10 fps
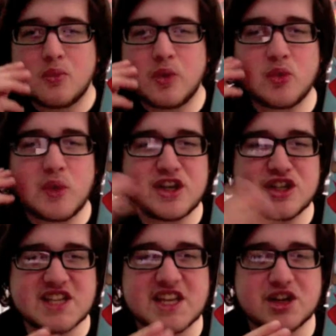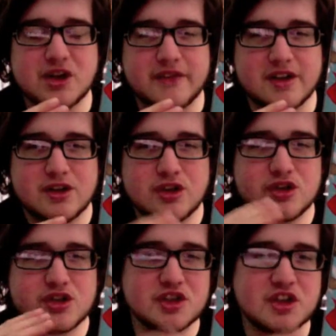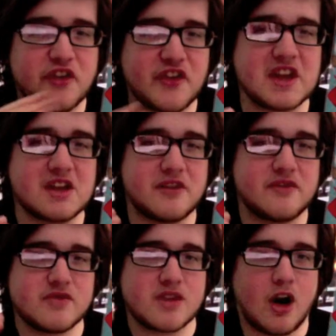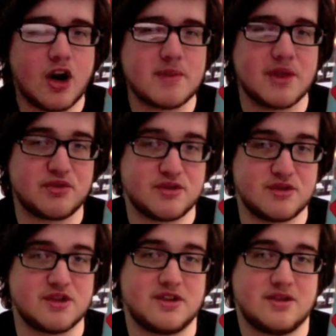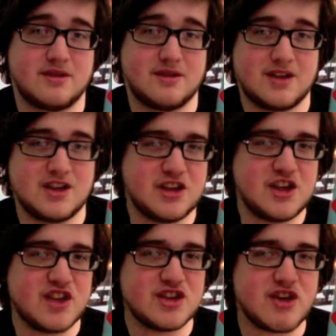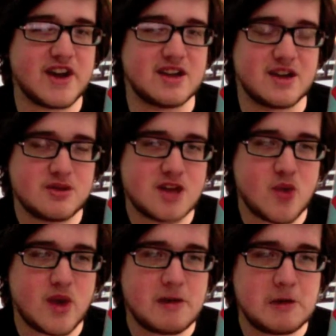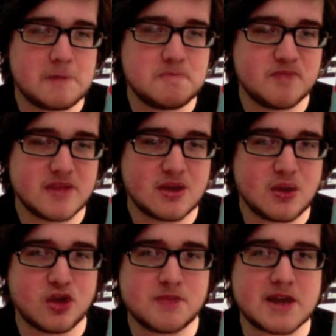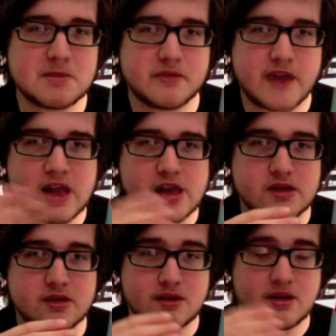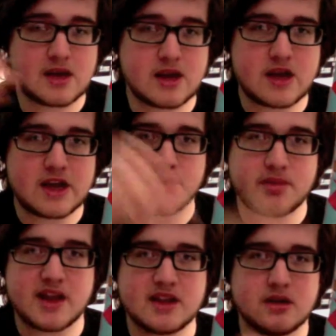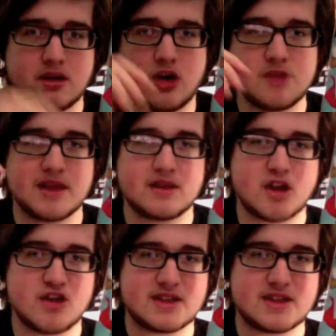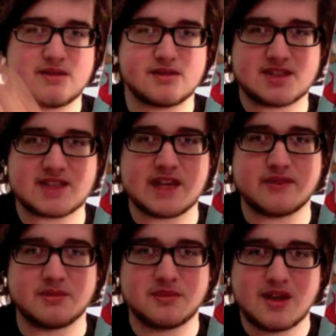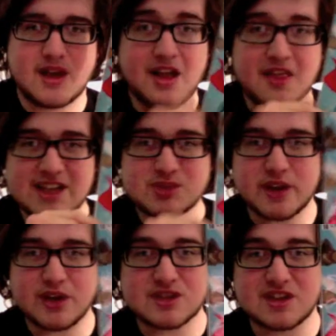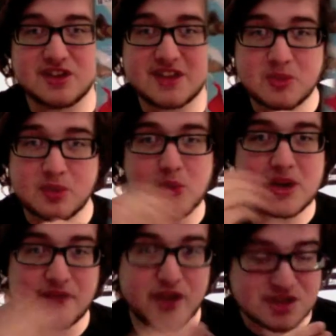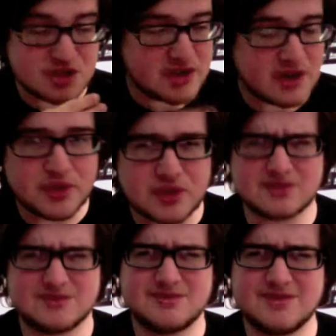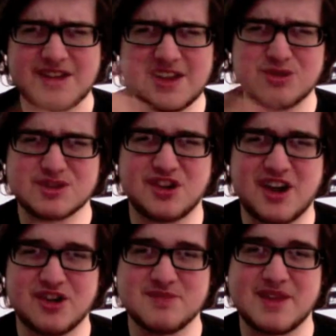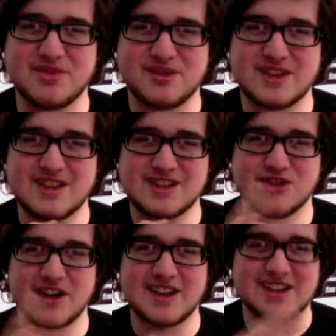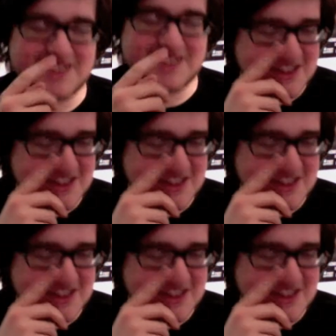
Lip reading: When you see the cover, do you think of Iron Man 3? The trailer, where all the people fell out the plane and Iron Man goes out to save them. That's what it looks like. When I first saw it, I thought, that looks like Iron Man 3 in that trailer.